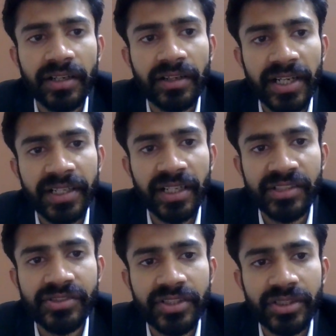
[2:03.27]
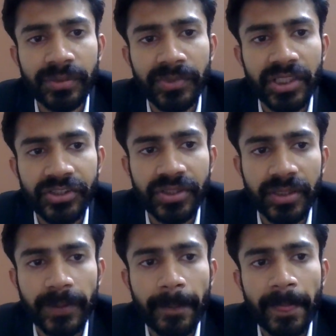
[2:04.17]
Right Against
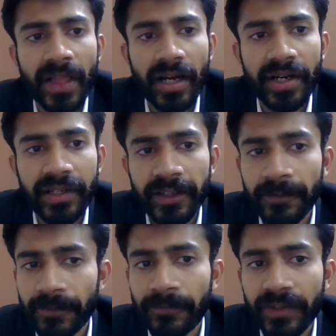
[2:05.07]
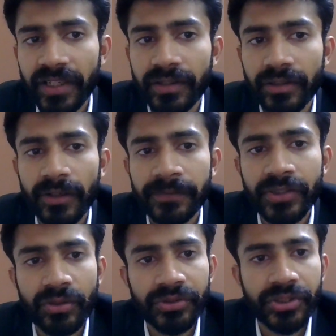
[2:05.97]
Discrimination, Article 15 of
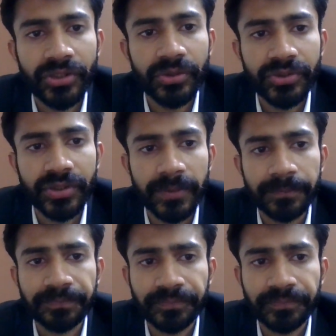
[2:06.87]
the Constitution.